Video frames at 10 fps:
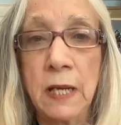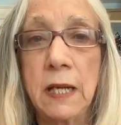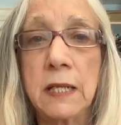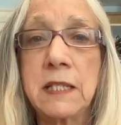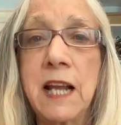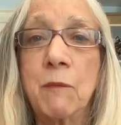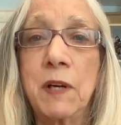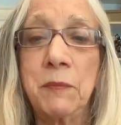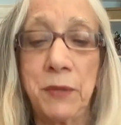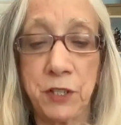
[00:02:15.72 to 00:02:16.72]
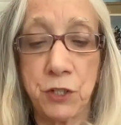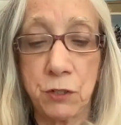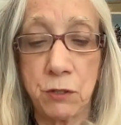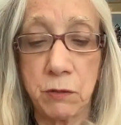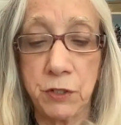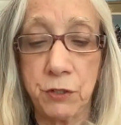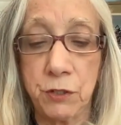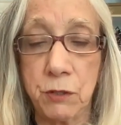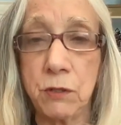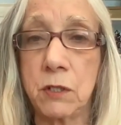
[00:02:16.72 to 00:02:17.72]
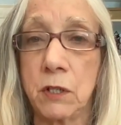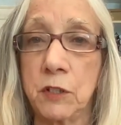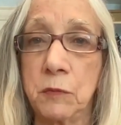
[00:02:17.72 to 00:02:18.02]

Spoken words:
It's now my pleasure to introduce Dr.